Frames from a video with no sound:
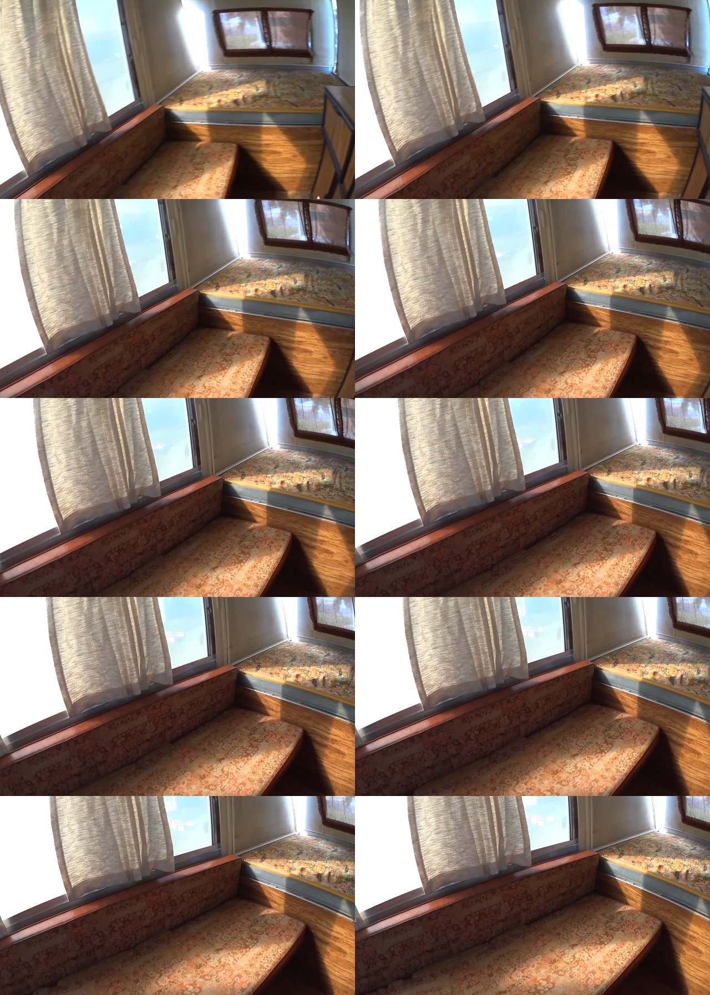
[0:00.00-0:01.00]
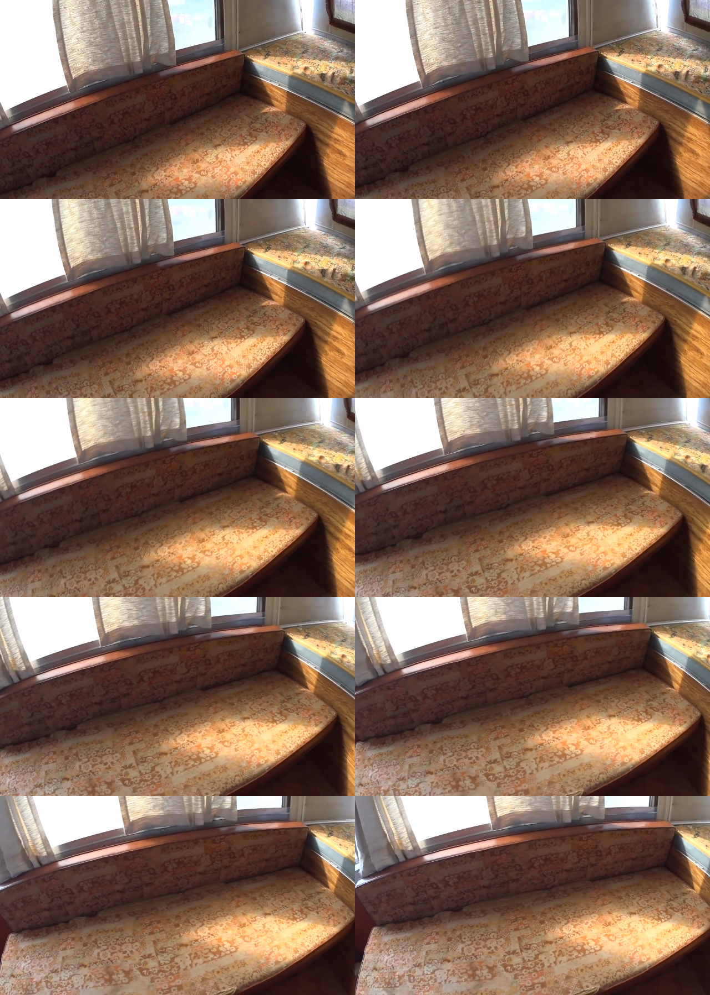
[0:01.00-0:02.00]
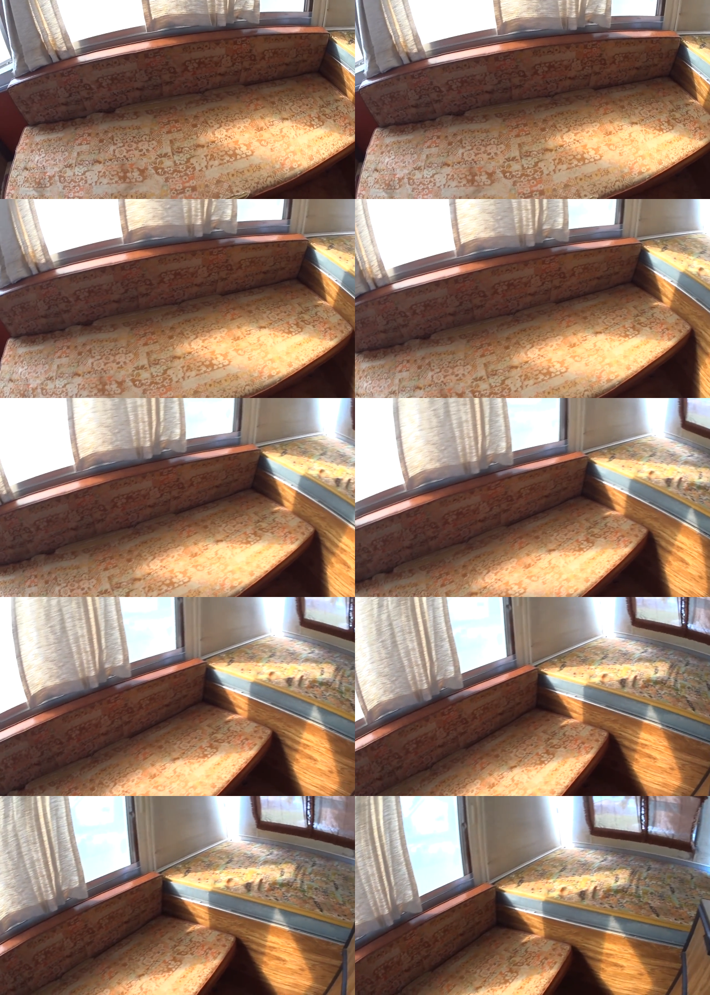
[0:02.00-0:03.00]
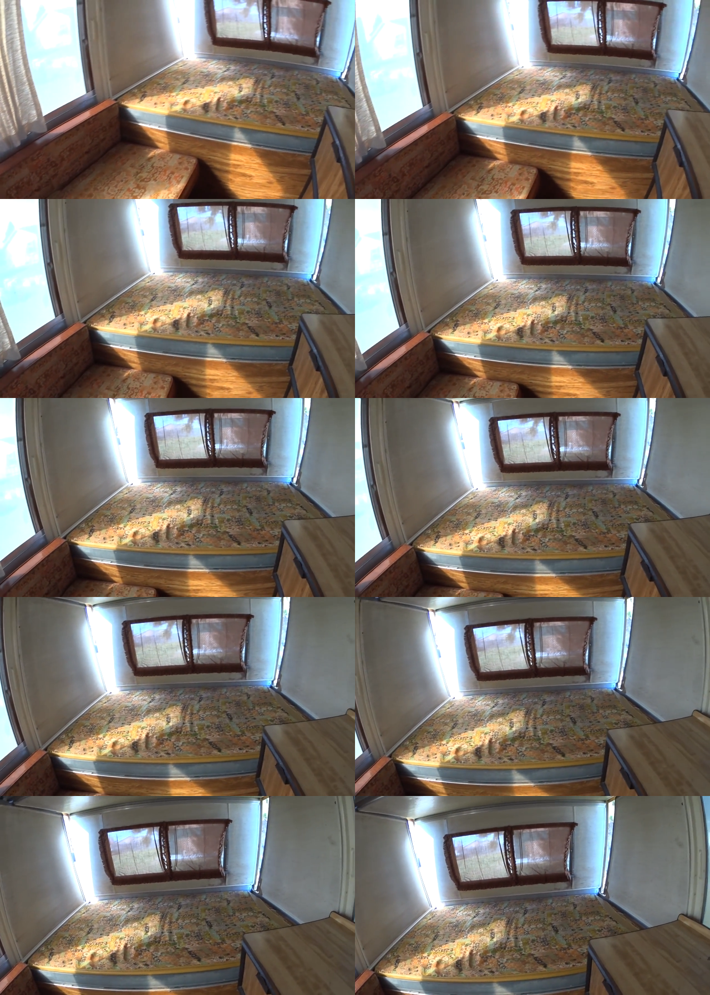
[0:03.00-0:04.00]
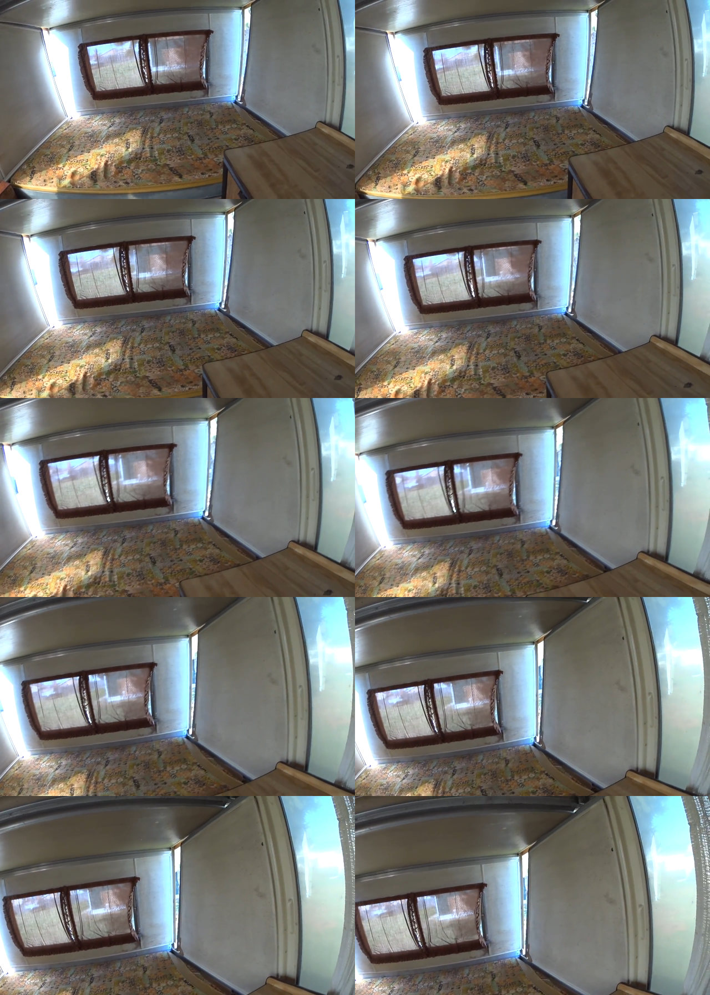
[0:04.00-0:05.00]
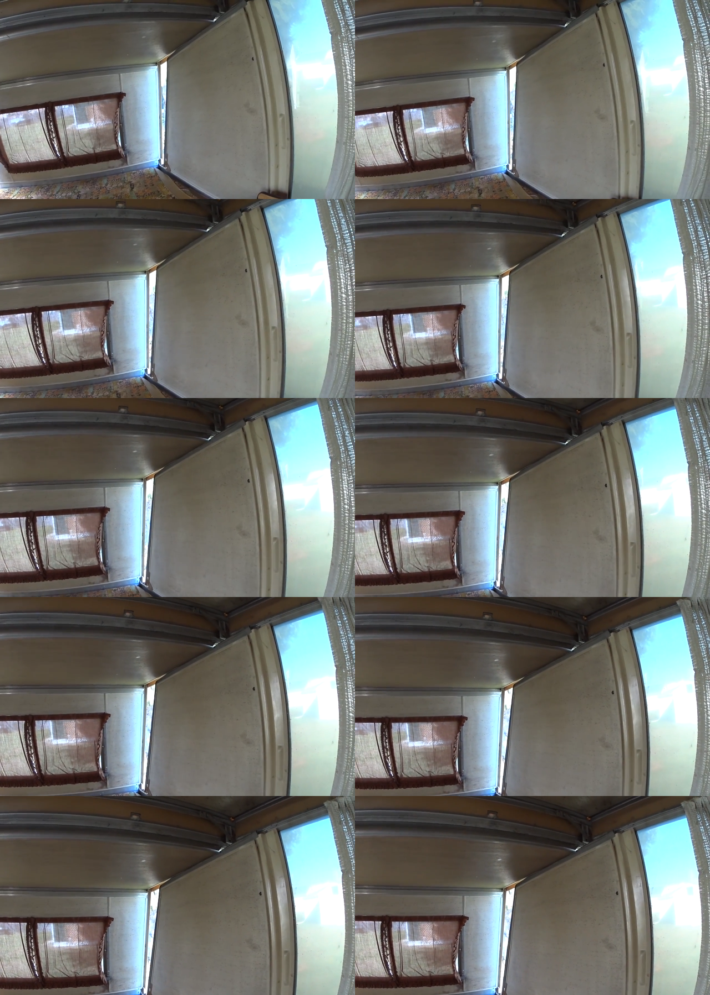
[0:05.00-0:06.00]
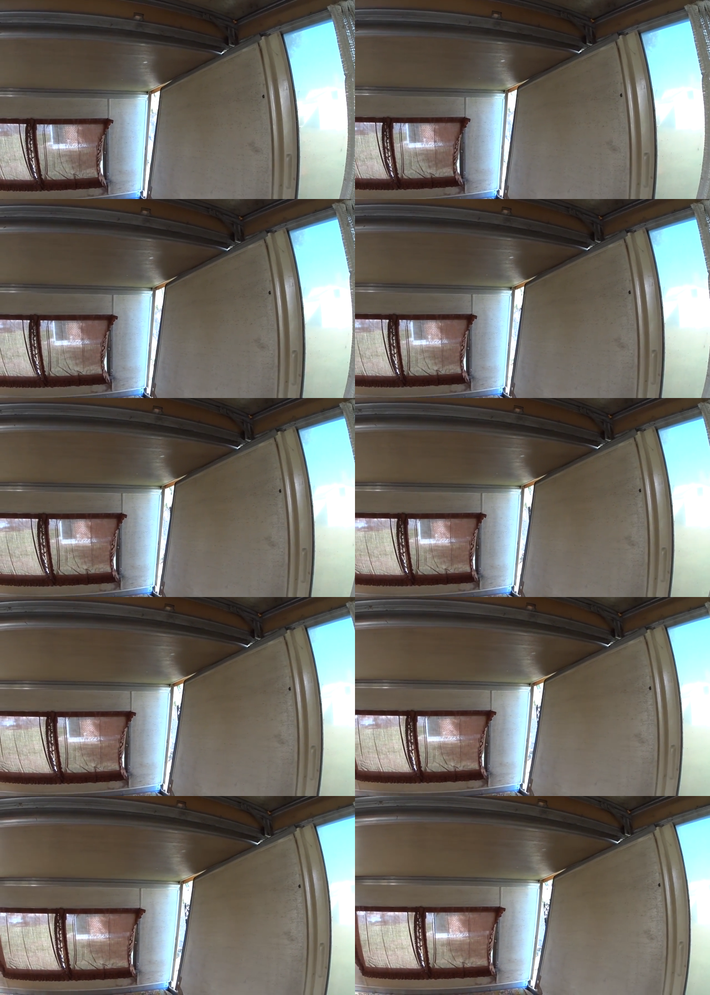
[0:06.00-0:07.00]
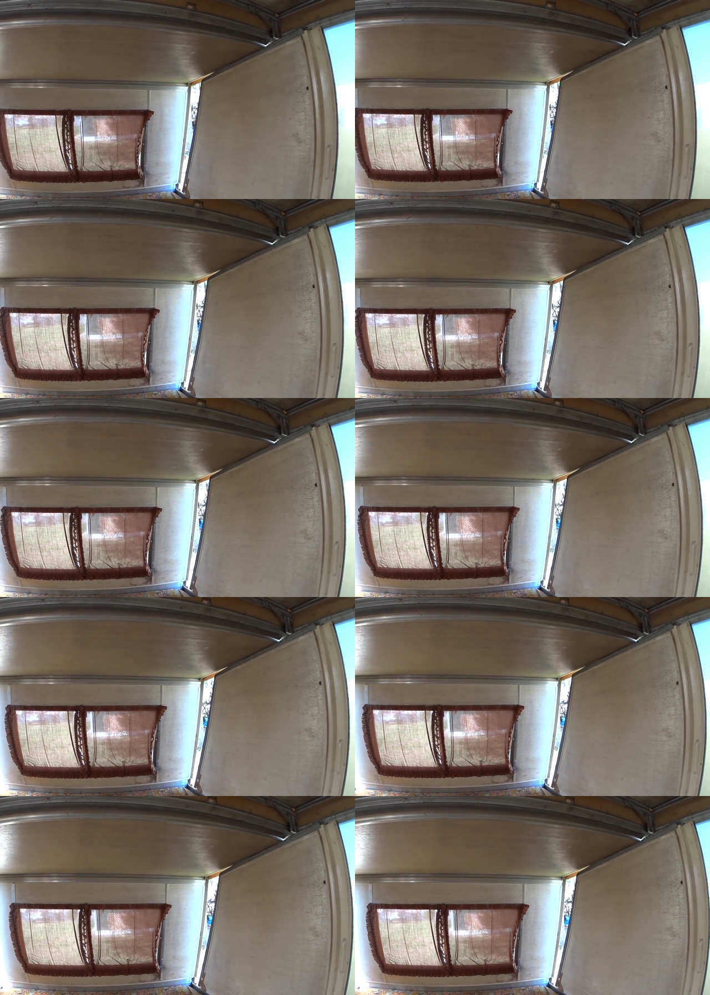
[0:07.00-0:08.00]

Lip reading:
No face is visible, so there are no lips to read.